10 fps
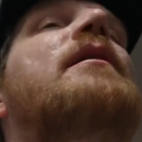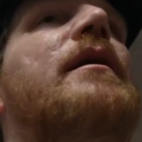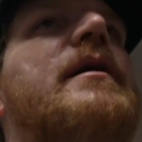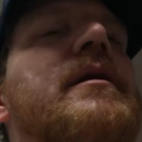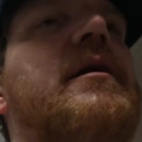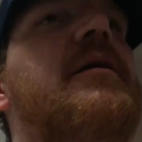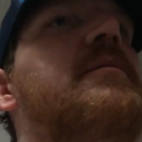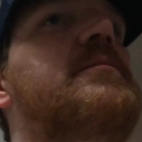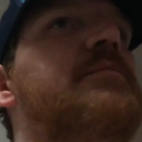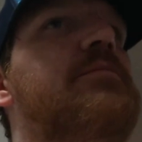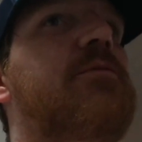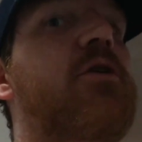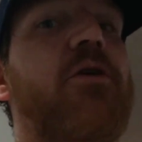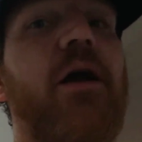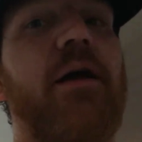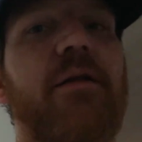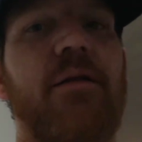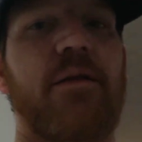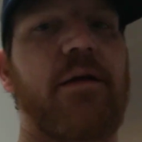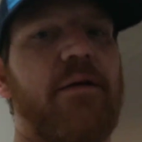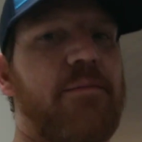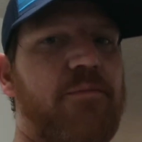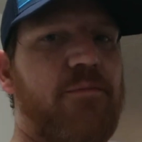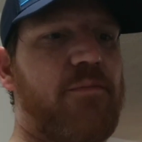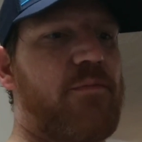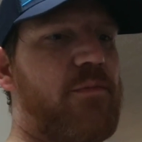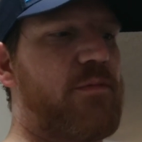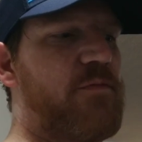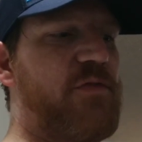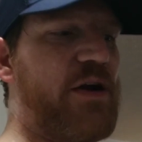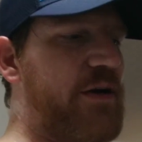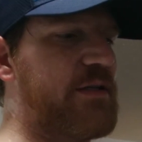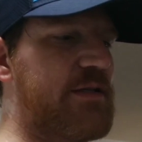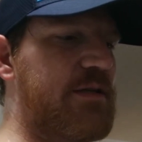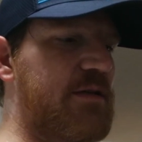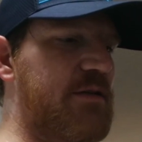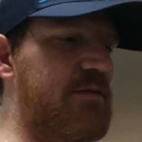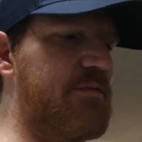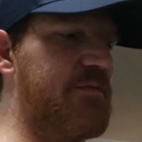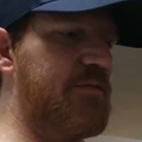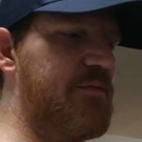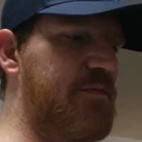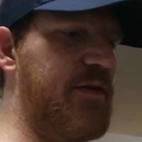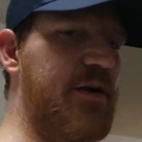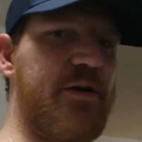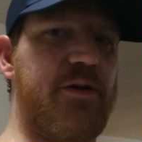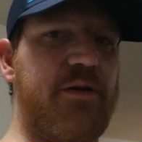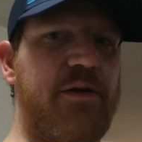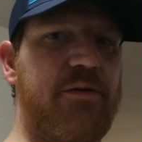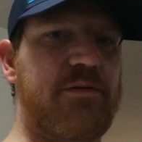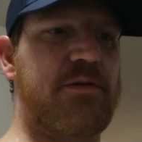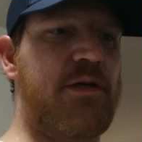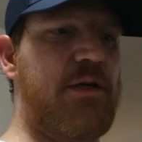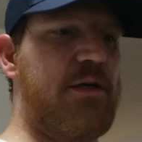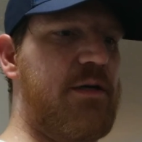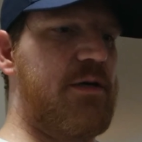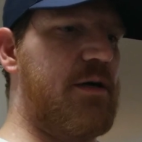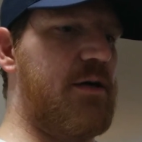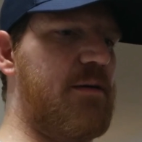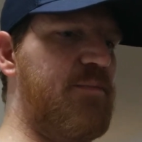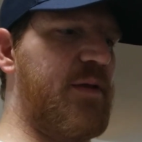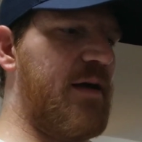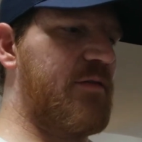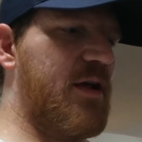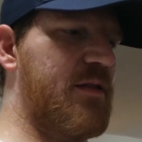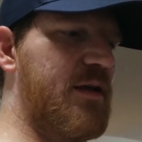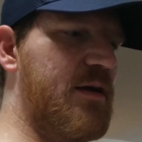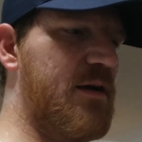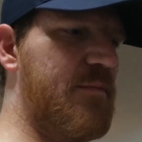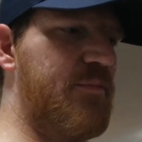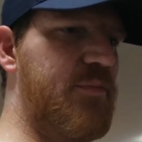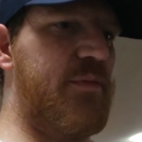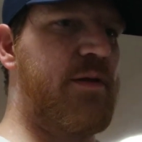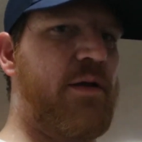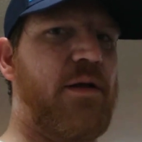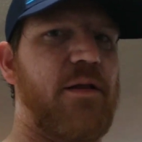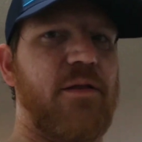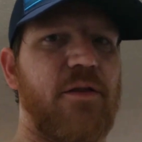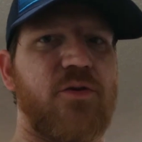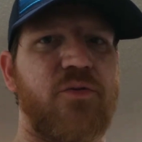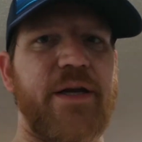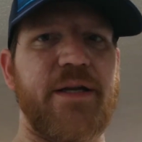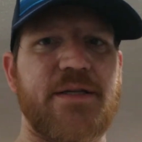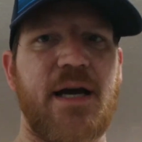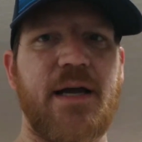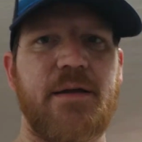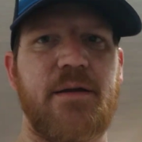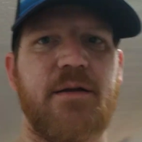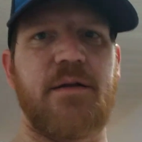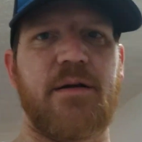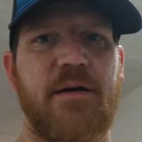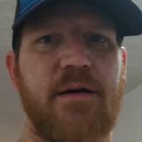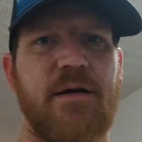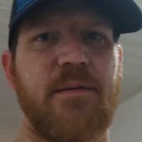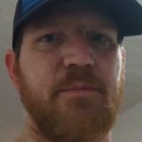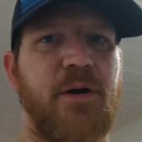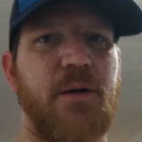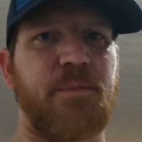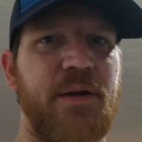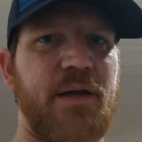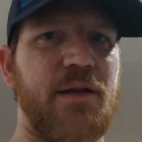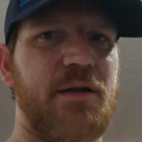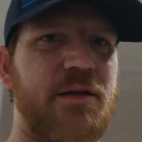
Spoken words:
And they're great. They very consistent, very good needles. I've got the 3 tight bug pin